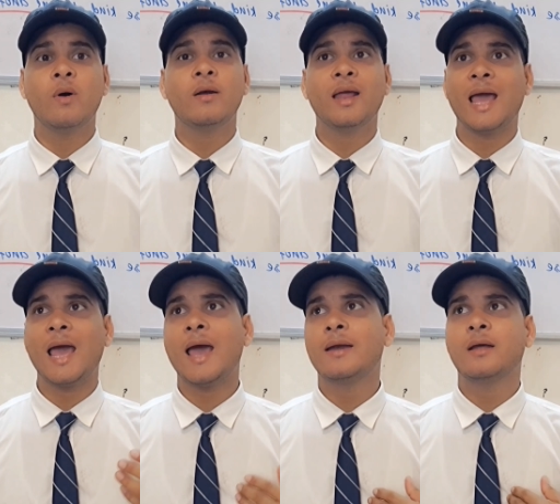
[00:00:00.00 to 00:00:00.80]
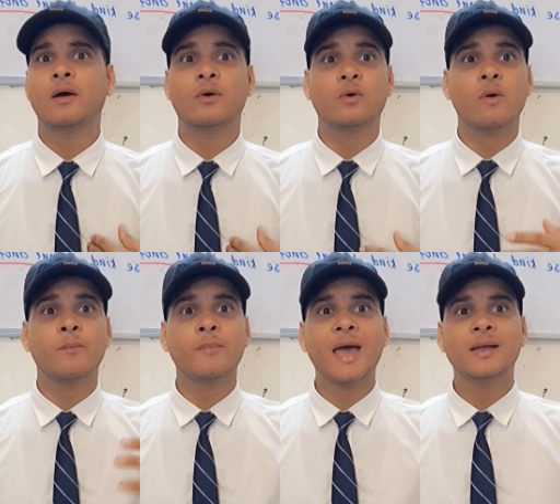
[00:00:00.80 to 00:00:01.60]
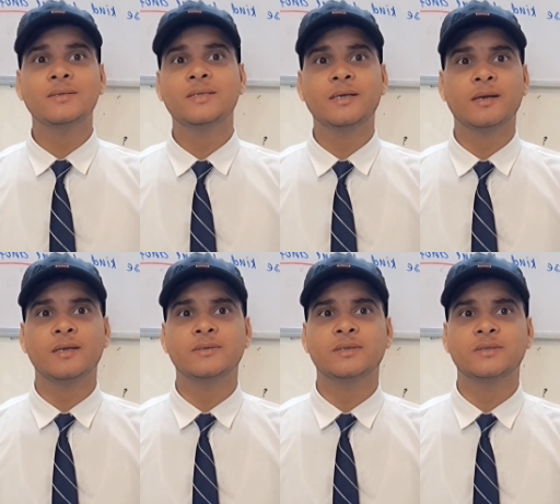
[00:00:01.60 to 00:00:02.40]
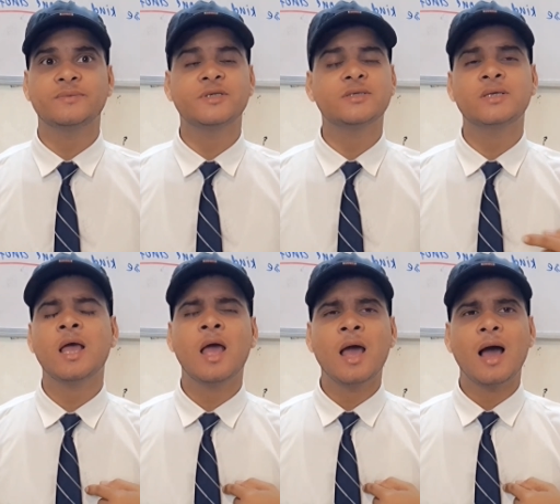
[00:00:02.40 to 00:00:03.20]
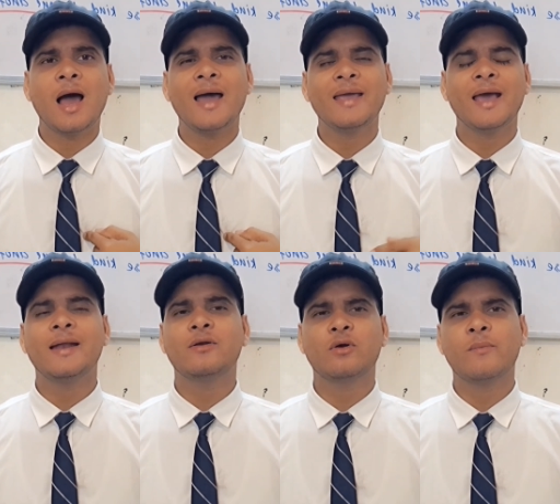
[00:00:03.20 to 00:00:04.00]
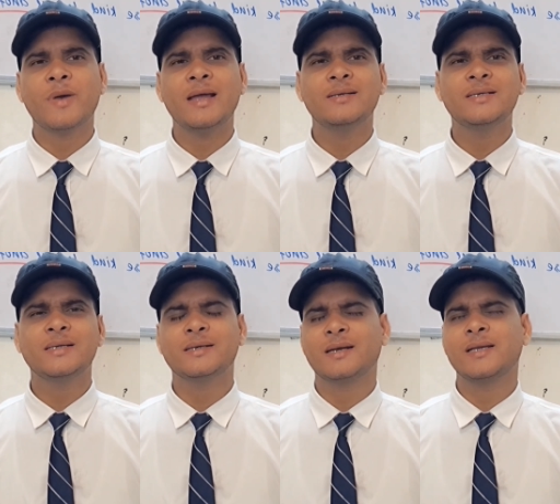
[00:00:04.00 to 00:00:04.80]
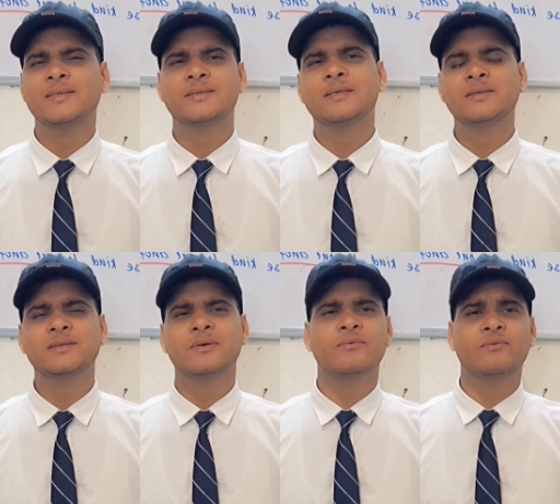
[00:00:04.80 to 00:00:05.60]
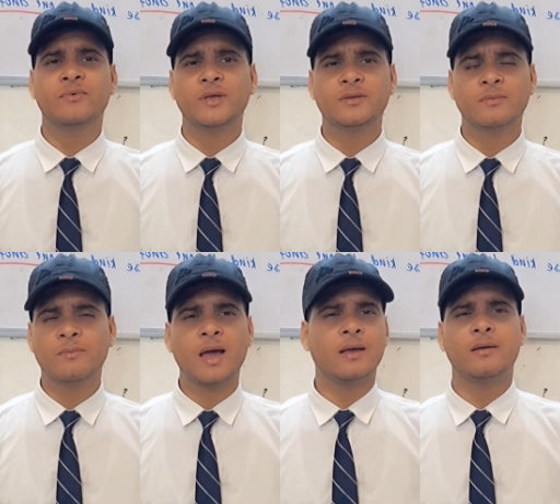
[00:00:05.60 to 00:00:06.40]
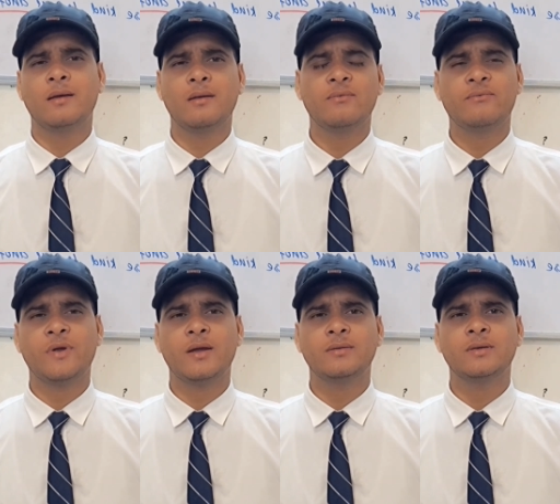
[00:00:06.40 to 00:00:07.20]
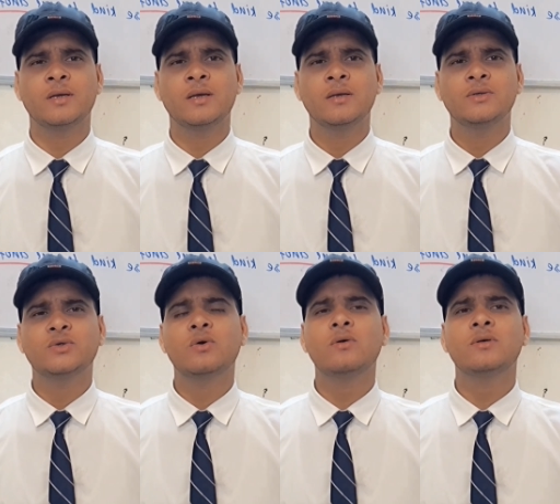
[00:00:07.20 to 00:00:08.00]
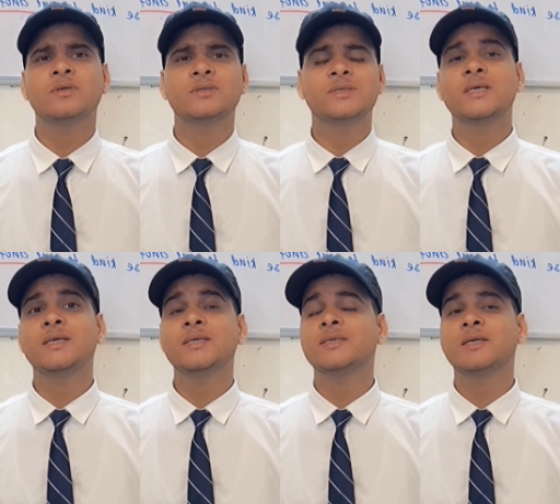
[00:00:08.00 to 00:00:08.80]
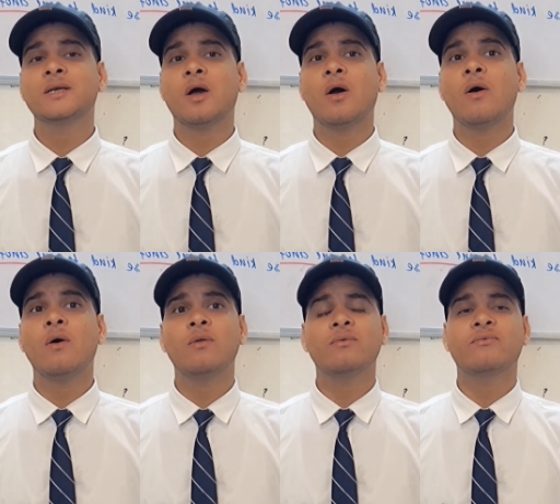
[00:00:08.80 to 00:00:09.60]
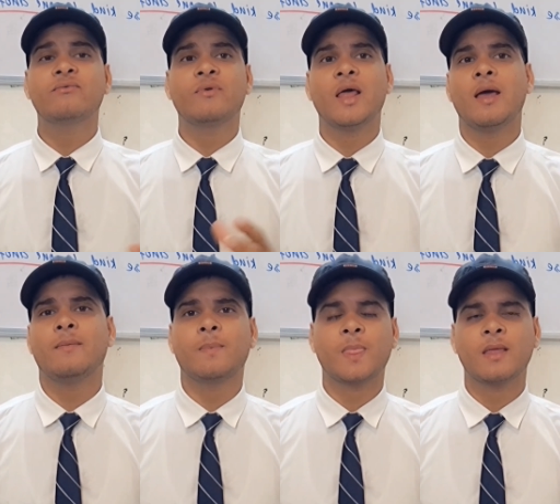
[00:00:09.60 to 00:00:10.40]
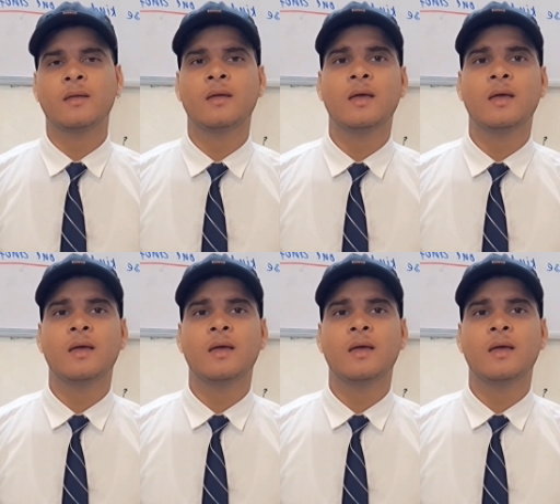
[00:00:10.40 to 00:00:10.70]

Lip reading: one had a romantic relationship. Just, I had a romantic relationship with my girlfriend. So she is an all flam